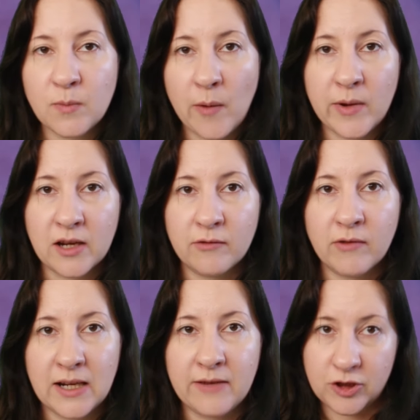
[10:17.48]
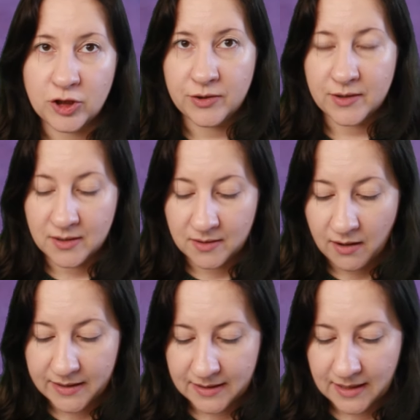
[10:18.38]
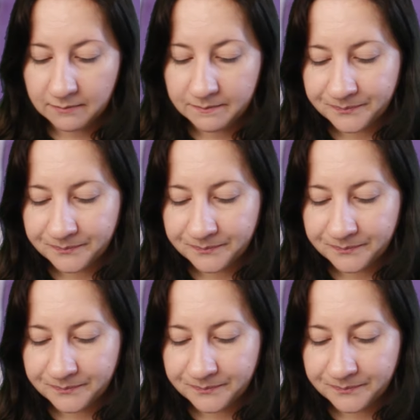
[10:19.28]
where we're going to really reduce the size down.